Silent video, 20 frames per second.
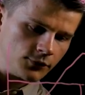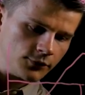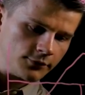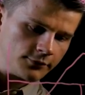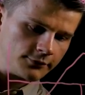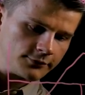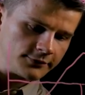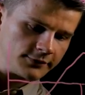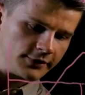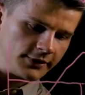
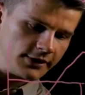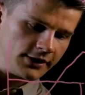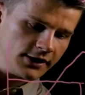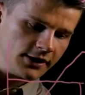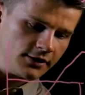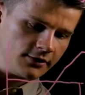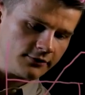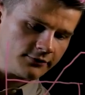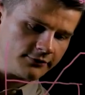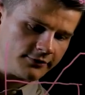We'll say
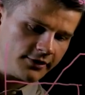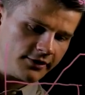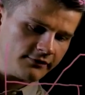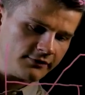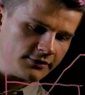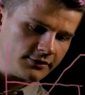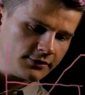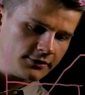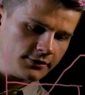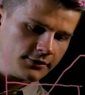
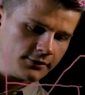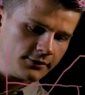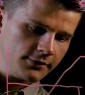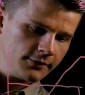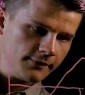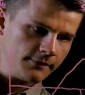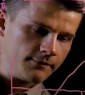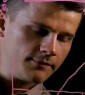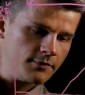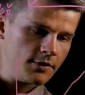87
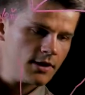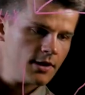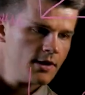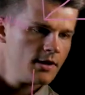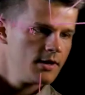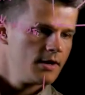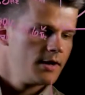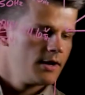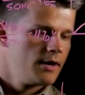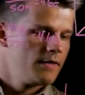here.
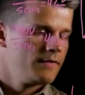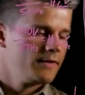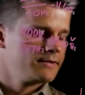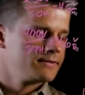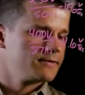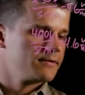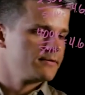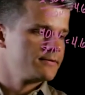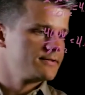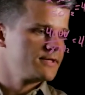And
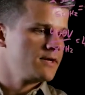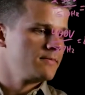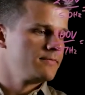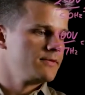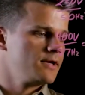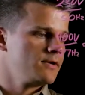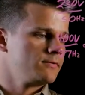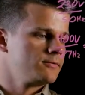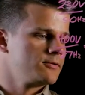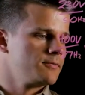then so the same
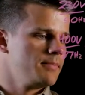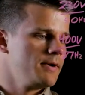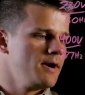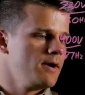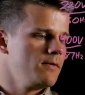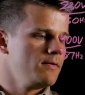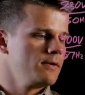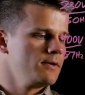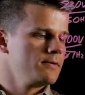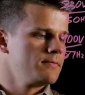thing with the
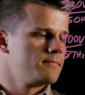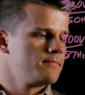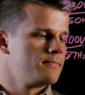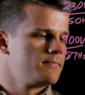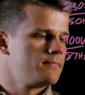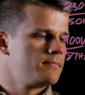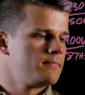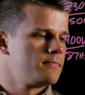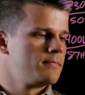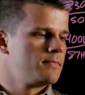power.
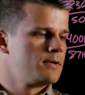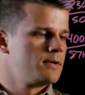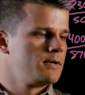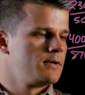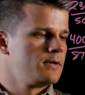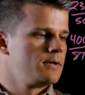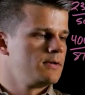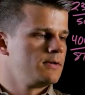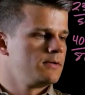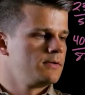
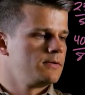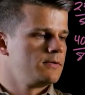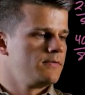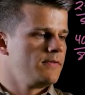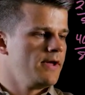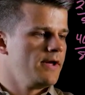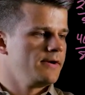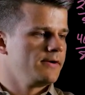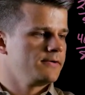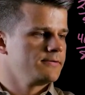
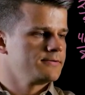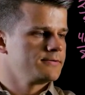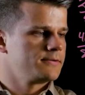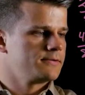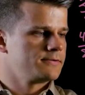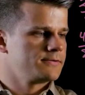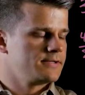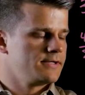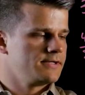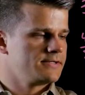That
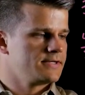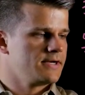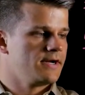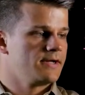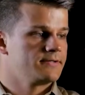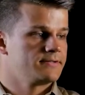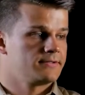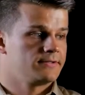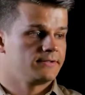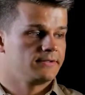also stays
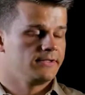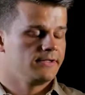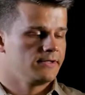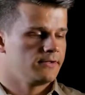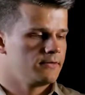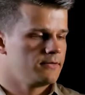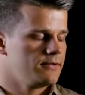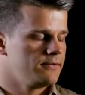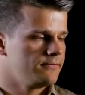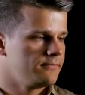constantly
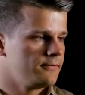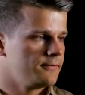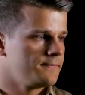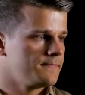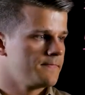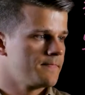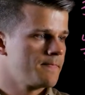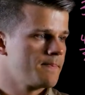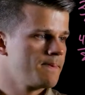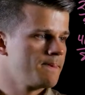
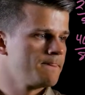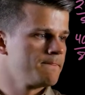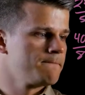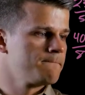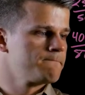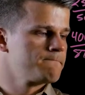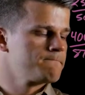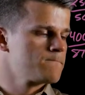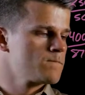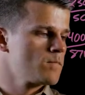increasing.
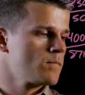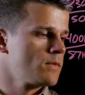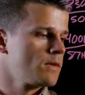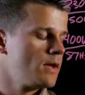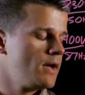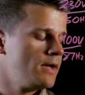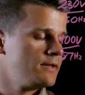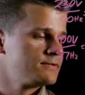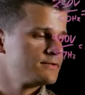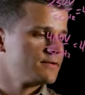
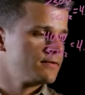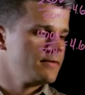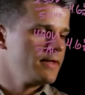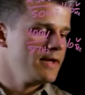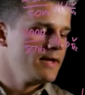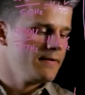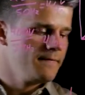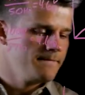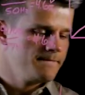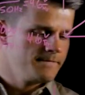And so
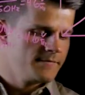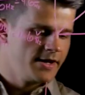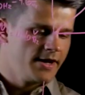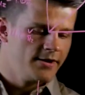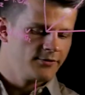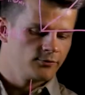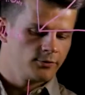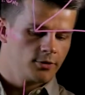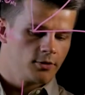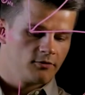then
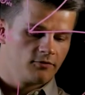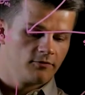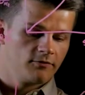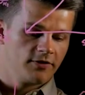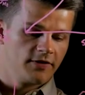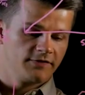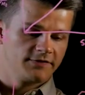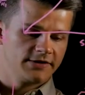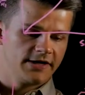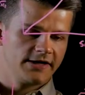as we go from
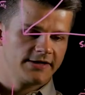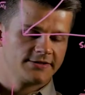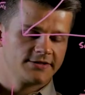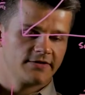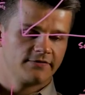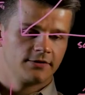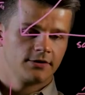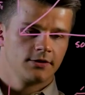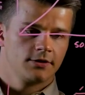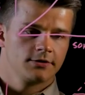50 to
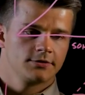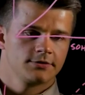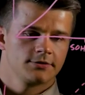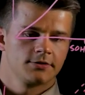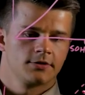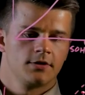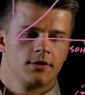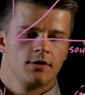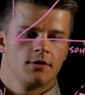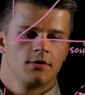87
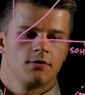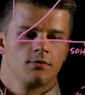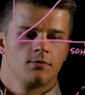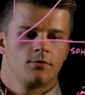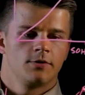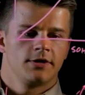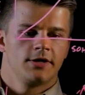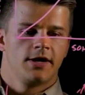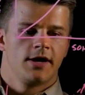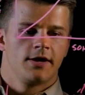hertz,
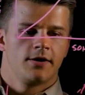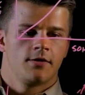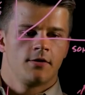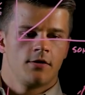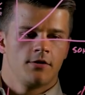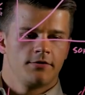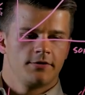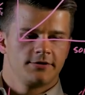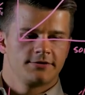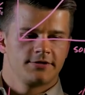we gain
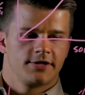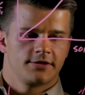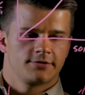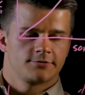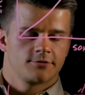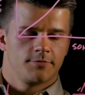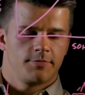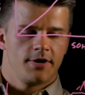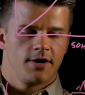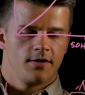all this
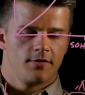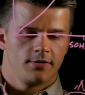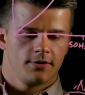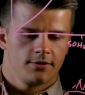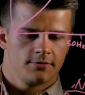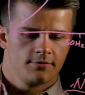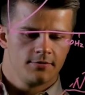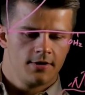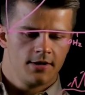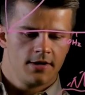extra
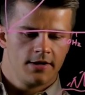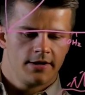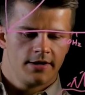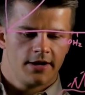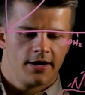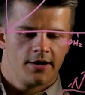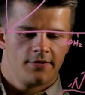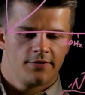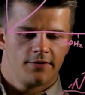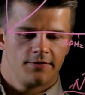power
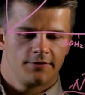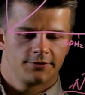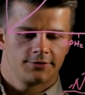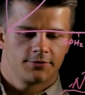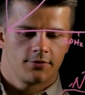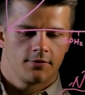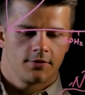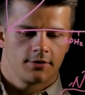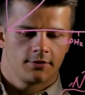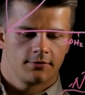and then the
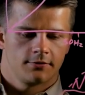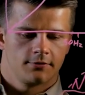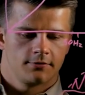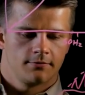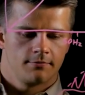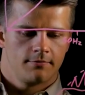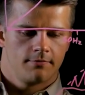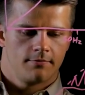torque